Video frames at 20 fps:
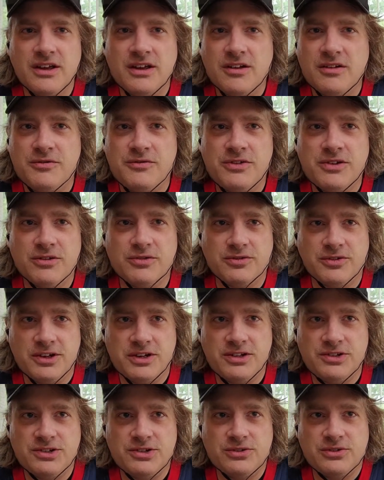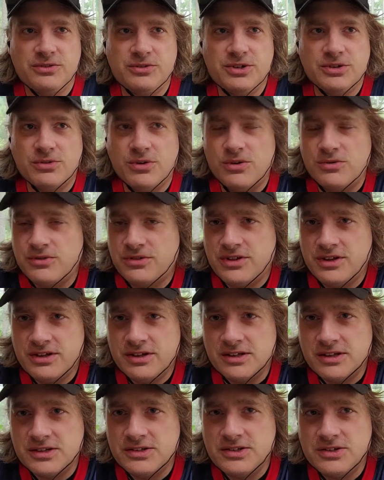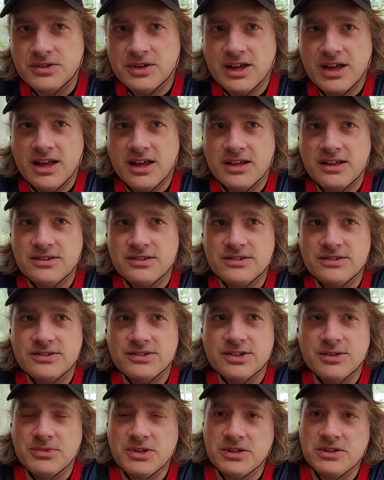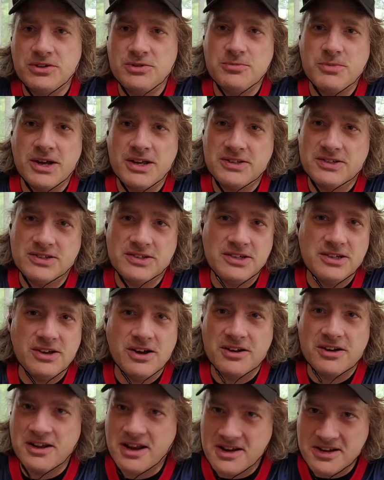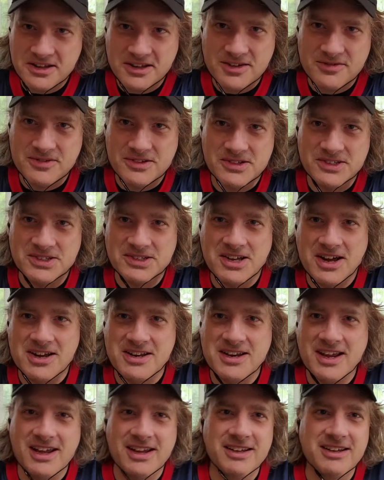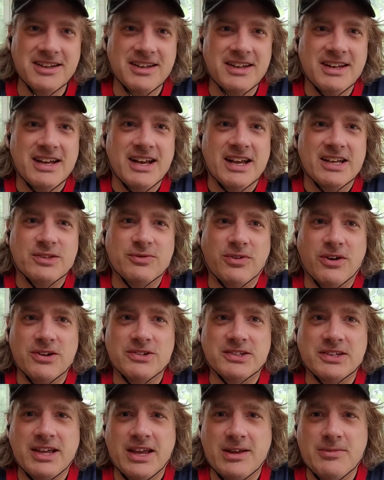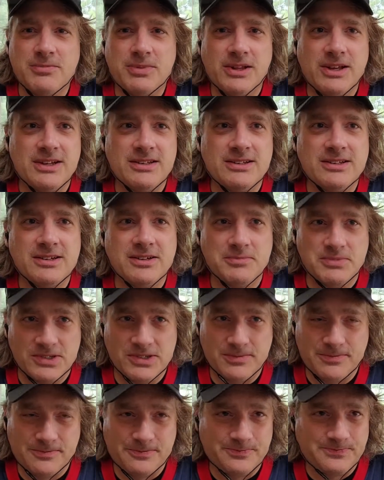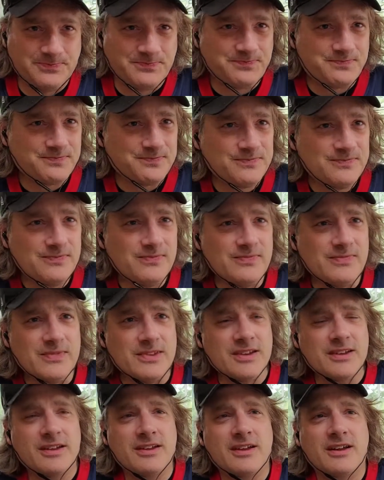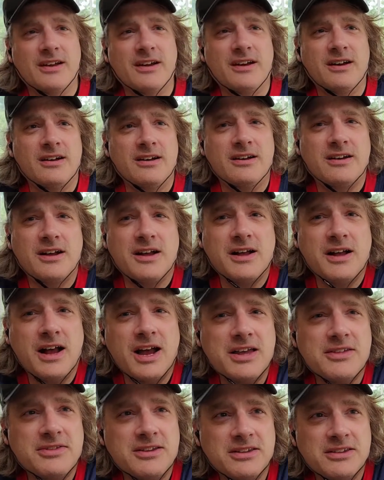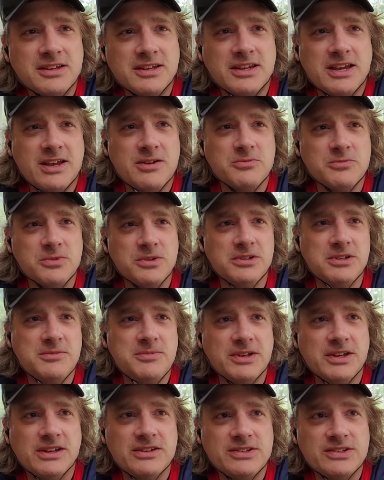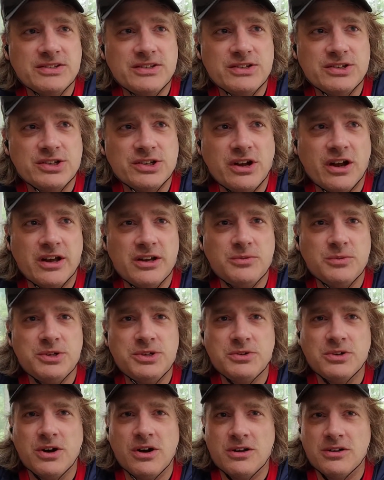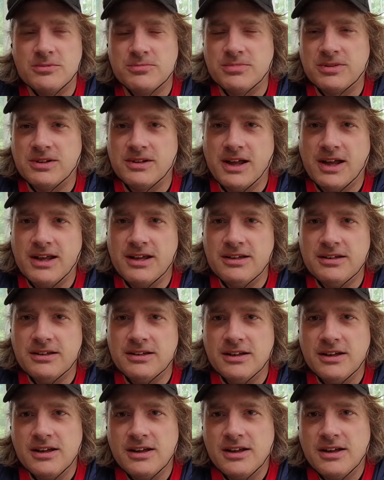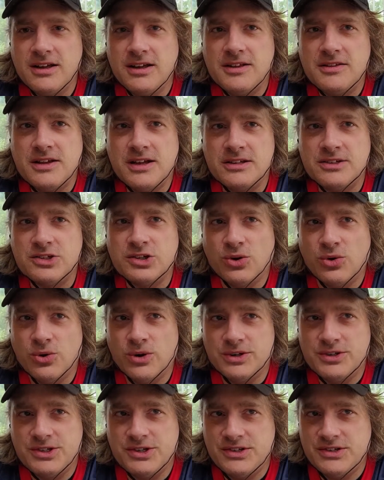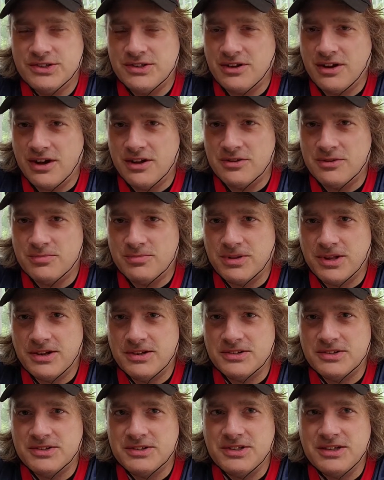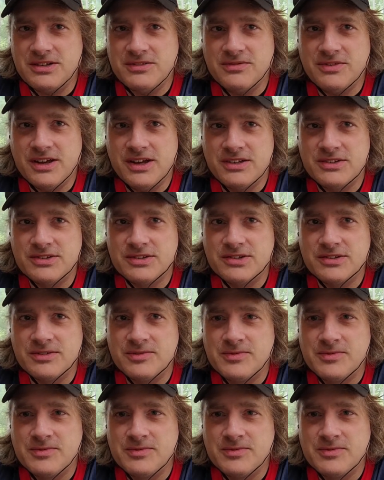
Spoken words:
Feel free to do your own thing to get something you might see on any given Sunday. As far as gameplay tips, I think the game really begins to shine when you call a play that torches the other player's defense.